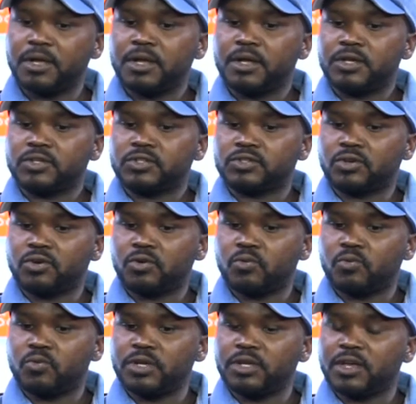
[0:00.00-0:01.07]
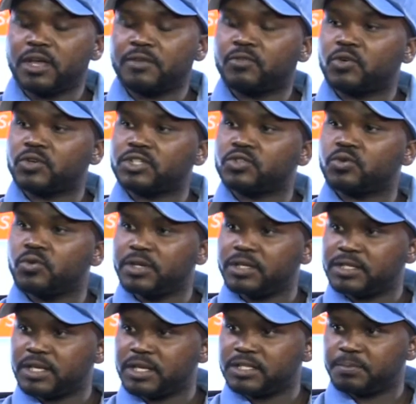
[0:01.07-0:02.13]
So we have got 2
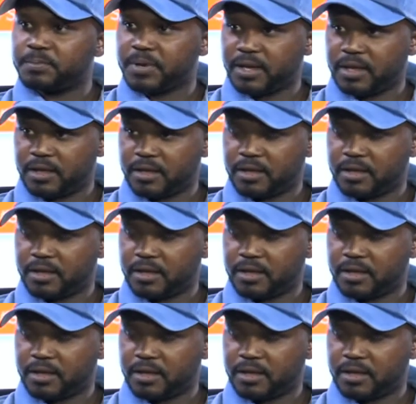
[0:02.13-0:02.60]
intakes per year,